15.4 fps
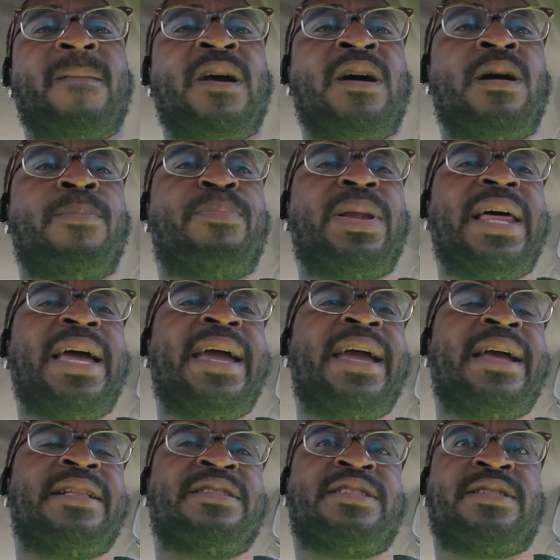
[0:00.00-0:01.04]
uh,
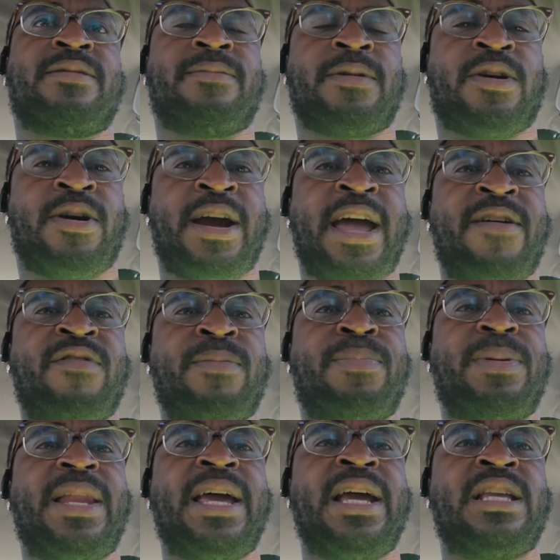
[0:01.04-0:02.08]
plans, all right, having
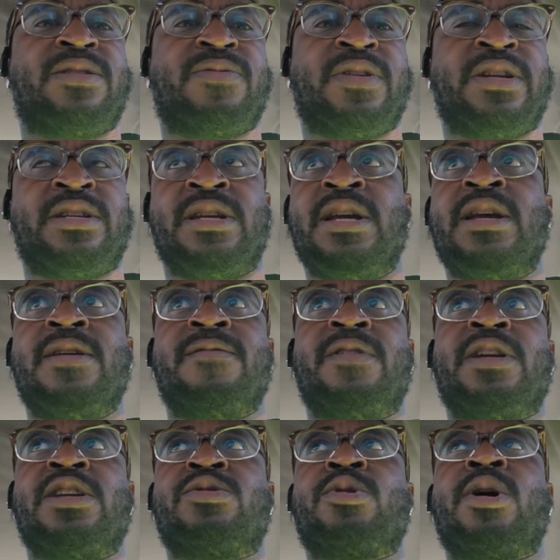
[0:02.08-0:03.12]
plans for this
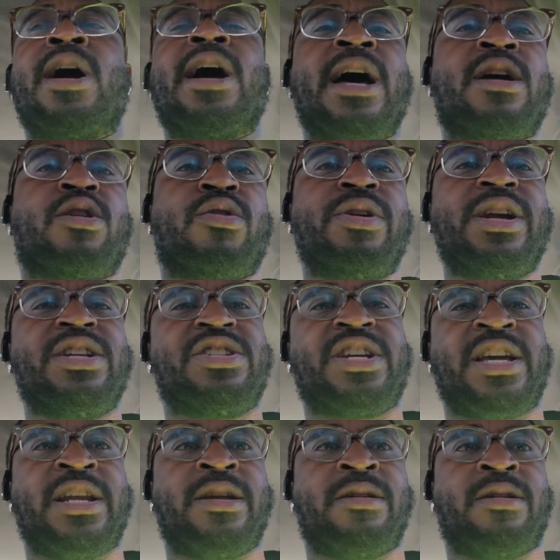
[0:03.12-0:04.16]
for this. Right, I cringe
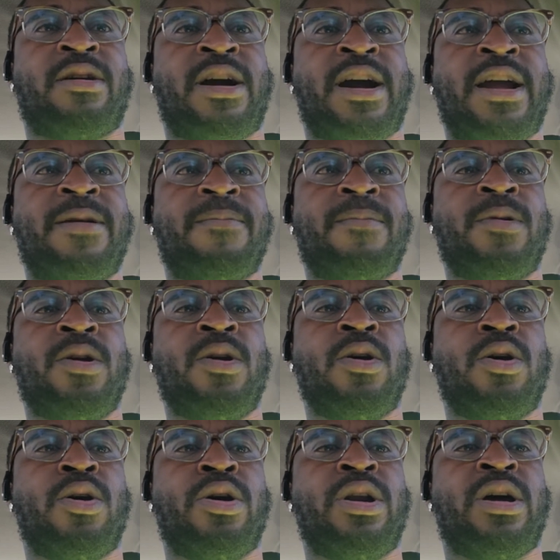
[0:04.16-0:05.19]
at it, all right.
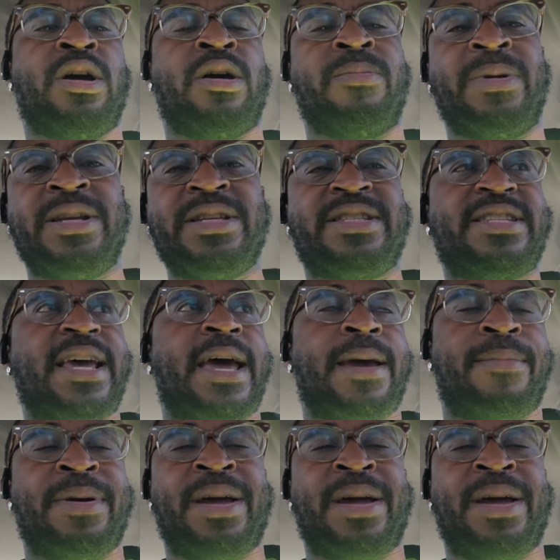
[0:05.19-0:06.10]
On the um, inside,